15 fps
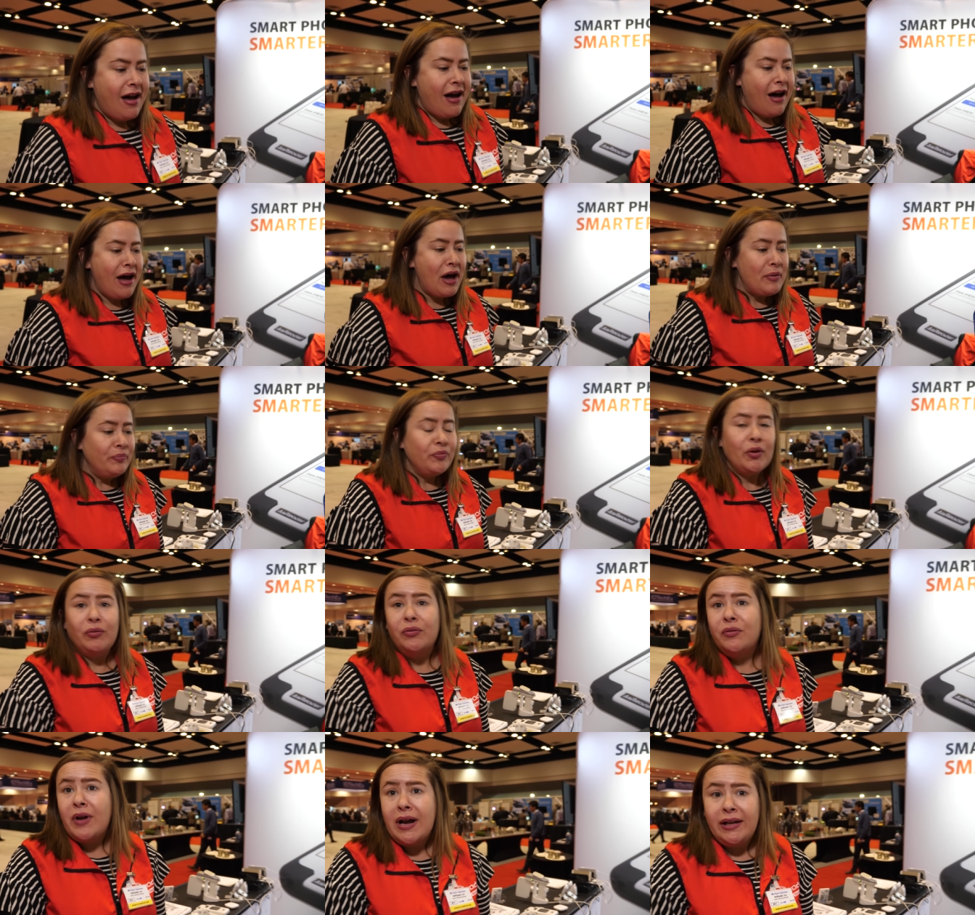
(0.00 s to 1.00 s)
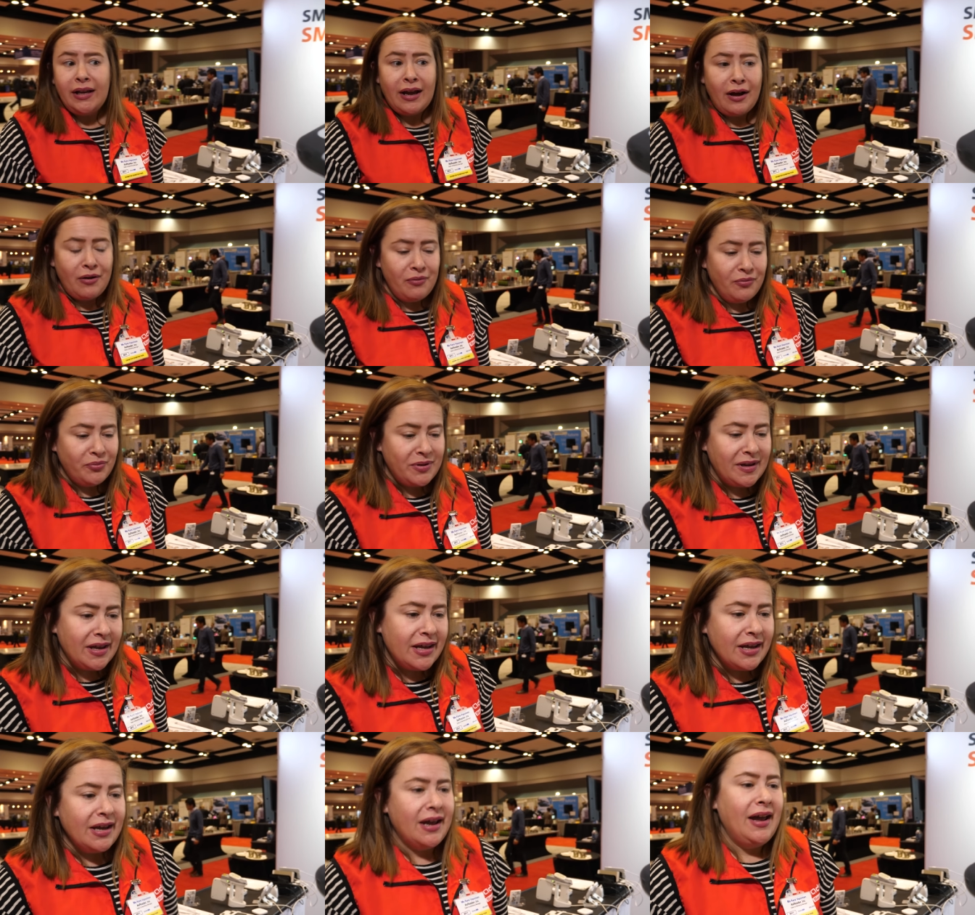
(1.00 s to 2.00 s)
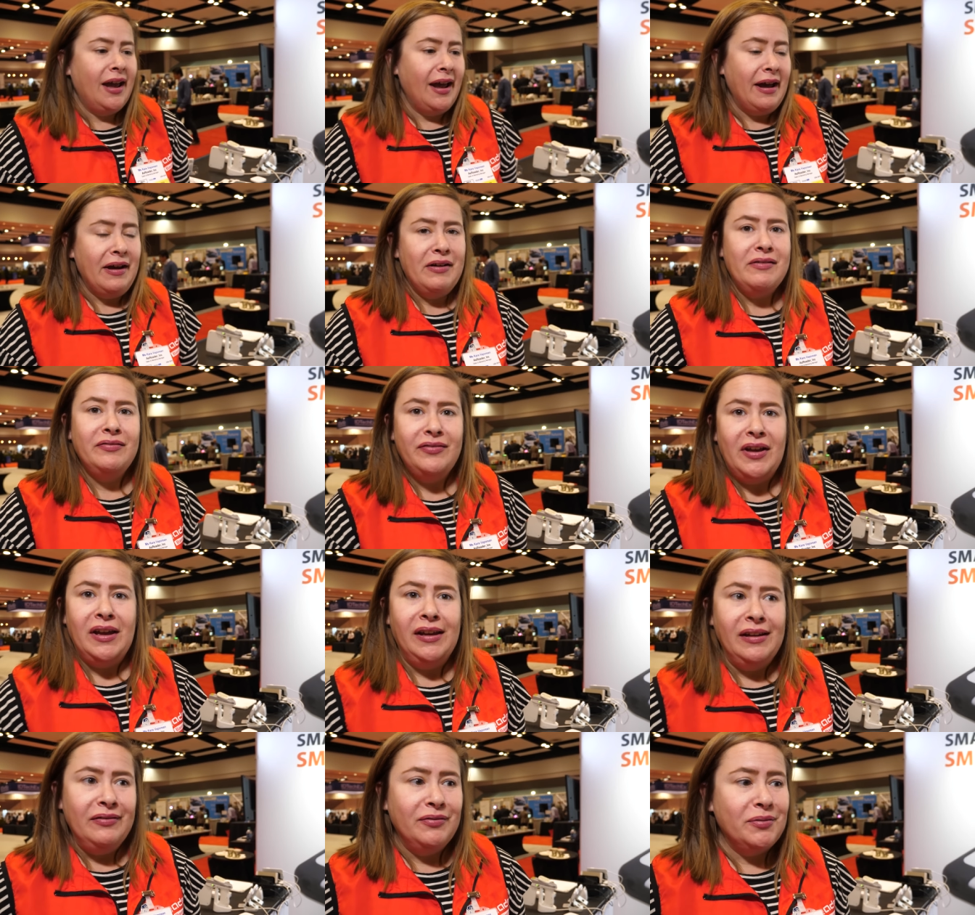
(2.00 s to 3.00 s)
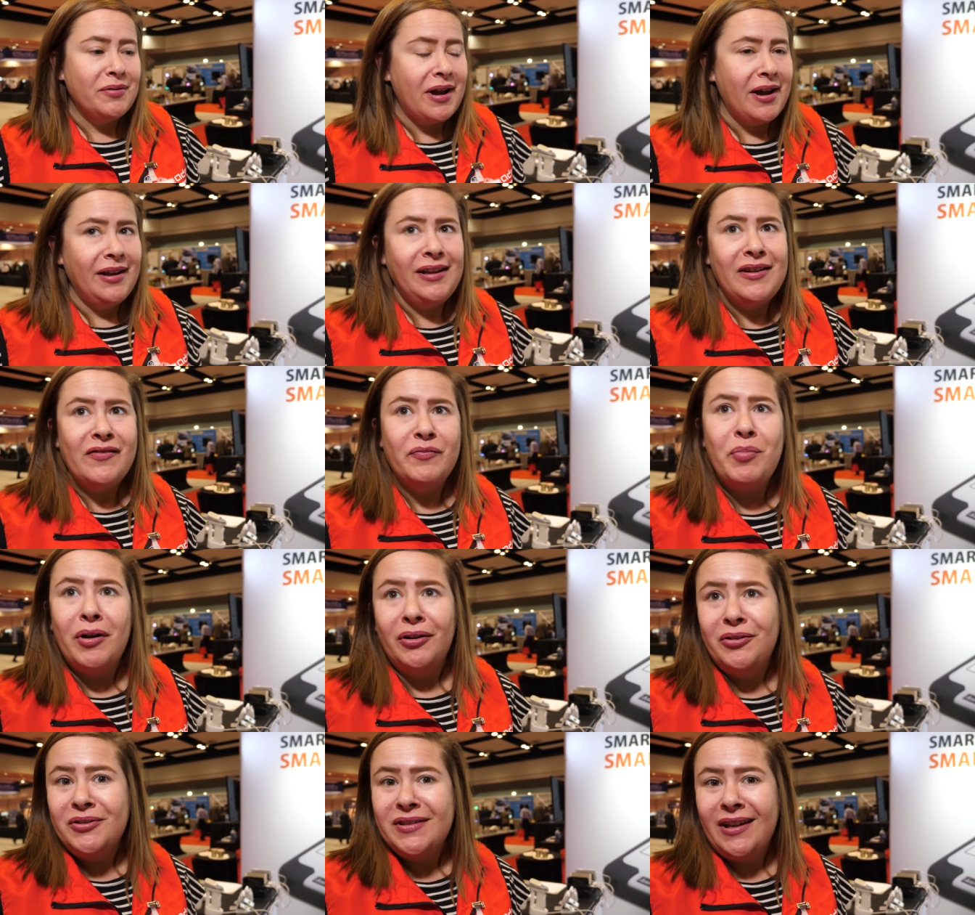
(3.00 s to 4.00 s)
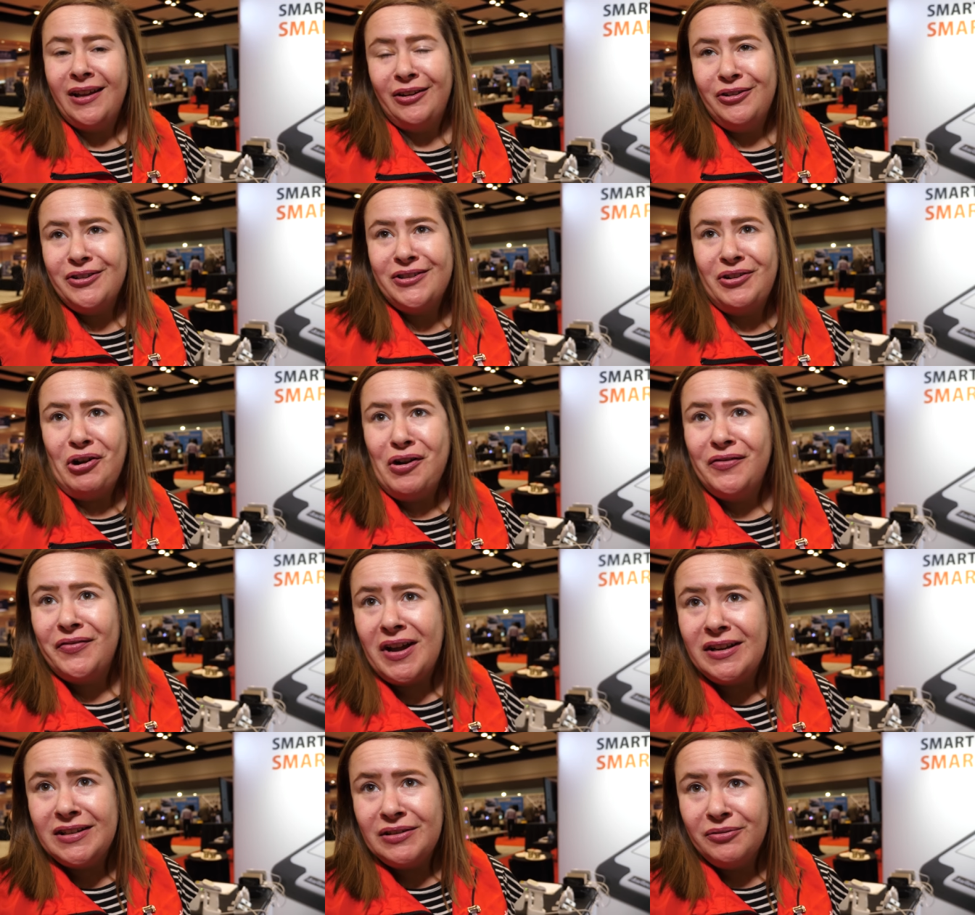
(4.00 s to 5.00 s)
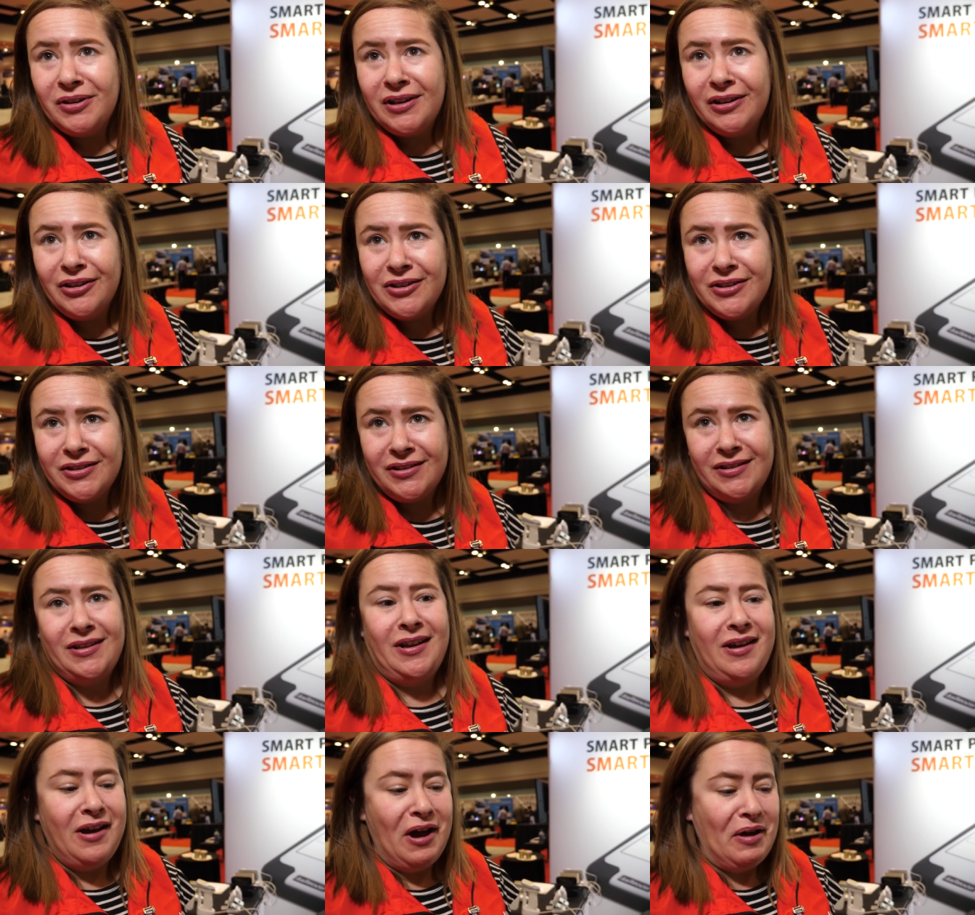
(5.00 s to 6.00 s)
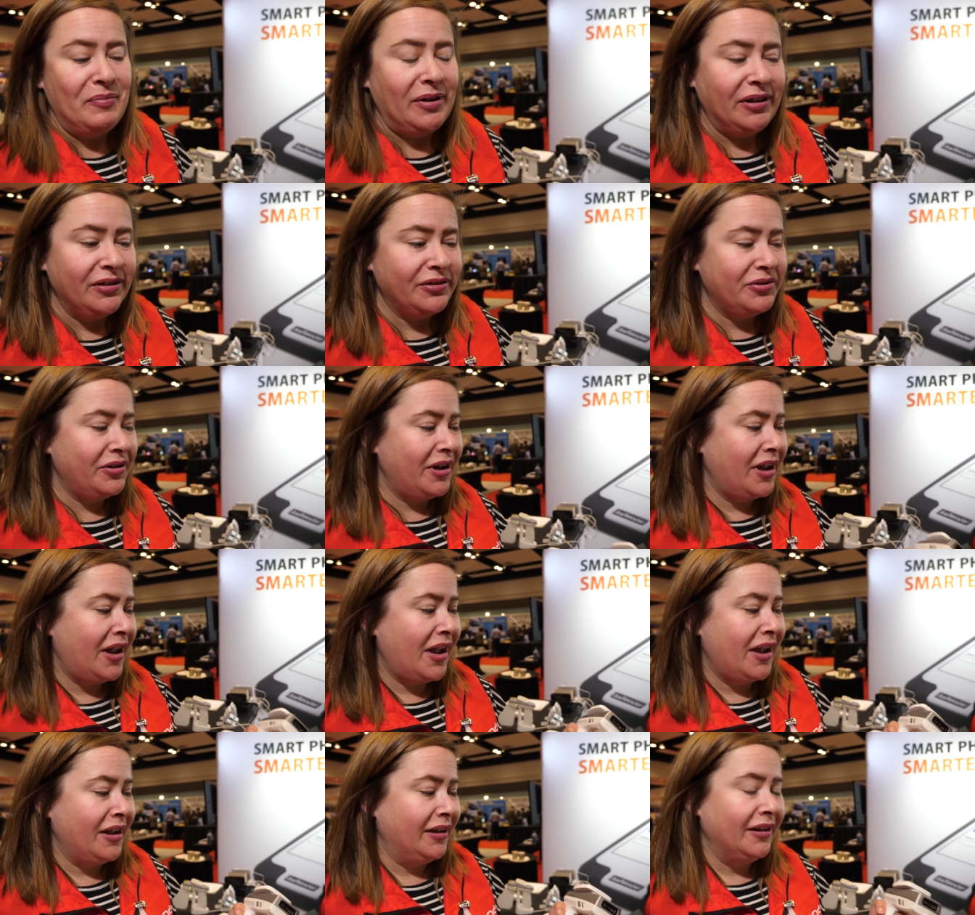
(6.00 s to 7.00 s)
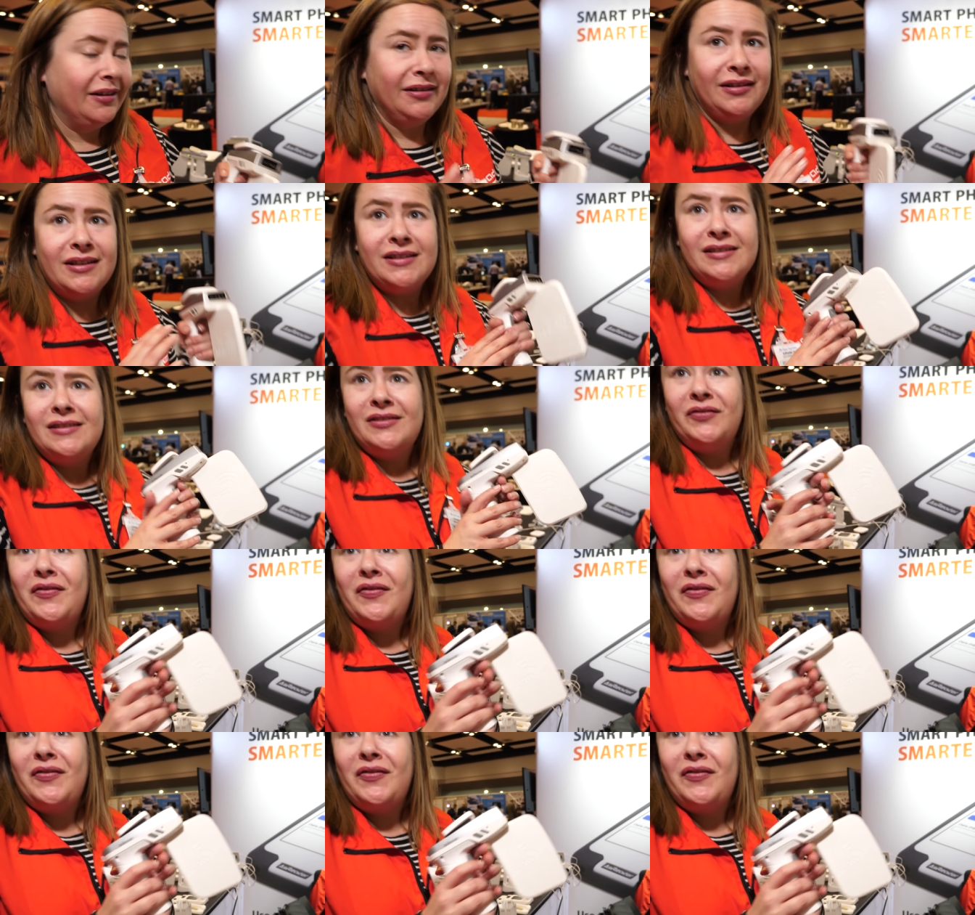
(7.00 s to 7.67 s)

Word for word: Um, right now, we have a variety of barcode scanners and RFID readers, um, including this